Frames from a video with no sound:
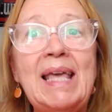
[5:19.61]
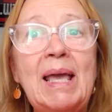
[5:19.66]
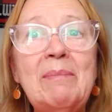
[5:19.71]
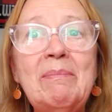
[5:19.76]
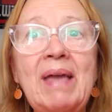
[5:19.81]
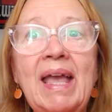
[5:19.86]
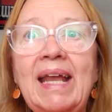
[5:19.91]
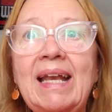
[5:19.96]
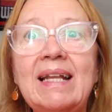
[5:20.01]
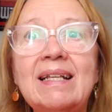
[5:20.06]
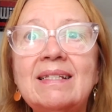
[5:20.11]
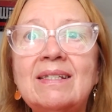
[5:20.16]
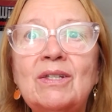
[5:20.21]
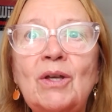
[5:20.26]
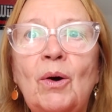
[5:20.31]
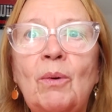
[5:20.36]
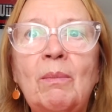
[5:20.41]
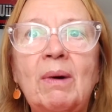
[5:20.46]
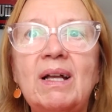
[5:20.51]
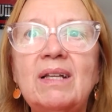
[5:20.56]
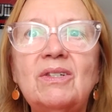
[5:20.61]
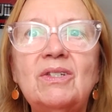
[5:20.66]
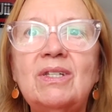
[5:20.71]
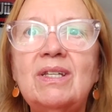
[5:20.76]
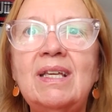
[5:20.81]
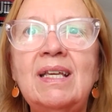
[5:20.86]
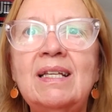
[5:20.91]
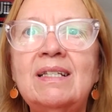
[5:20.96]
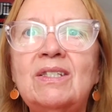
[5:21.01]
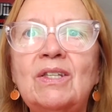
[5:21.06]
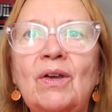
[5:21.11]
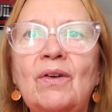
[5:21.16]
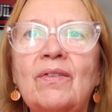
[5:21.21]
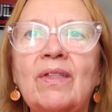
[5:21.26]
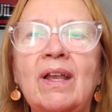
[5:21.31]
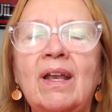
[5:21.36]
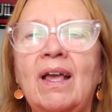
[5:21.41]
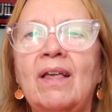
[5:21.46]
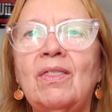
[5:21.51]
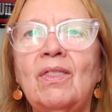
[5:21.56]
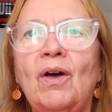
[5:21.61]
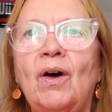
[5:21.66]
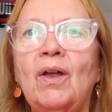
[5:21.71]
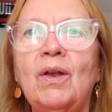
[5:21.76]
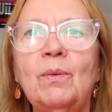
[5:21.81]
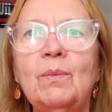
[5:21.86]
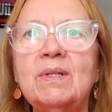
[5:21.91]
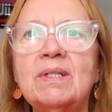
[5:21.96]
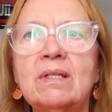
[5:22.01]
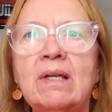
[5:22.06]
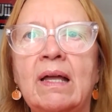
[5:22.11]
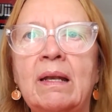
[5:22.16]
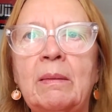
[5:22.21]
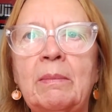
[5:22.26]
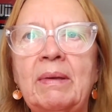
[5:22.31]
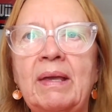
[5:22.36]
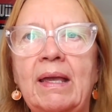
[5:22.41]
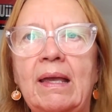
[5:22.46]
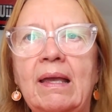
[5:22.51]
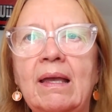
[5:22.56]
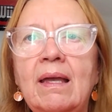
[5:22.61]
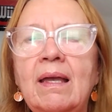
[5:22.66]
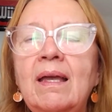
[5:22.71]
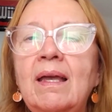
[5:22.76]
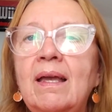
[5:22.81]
they made it so much easier than I thought it was going to be.